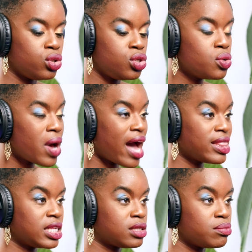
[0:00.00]
you had
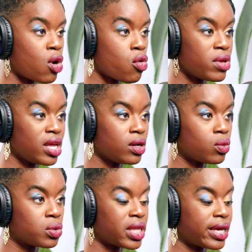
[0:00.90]
this moment
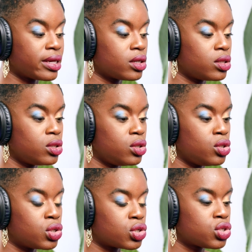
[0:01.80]
where like
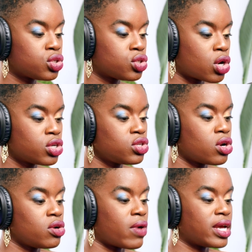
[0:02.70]
your star
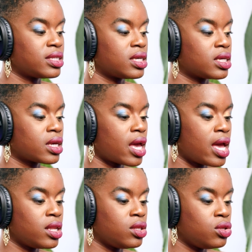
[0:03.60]
started rising
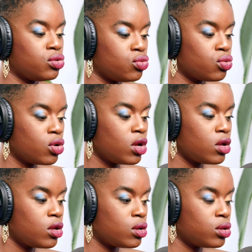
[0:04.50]
and you
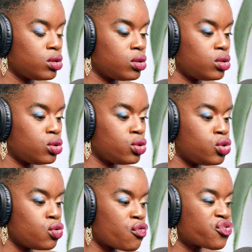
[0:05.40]

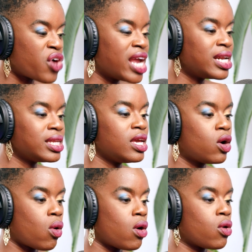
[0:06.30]
finally,
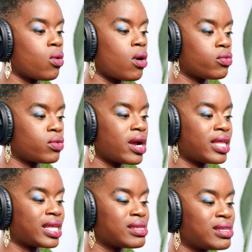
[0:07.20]
quote unquote, right,
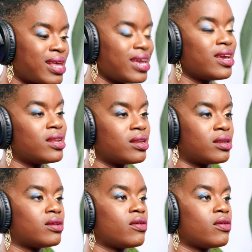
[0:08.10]
like land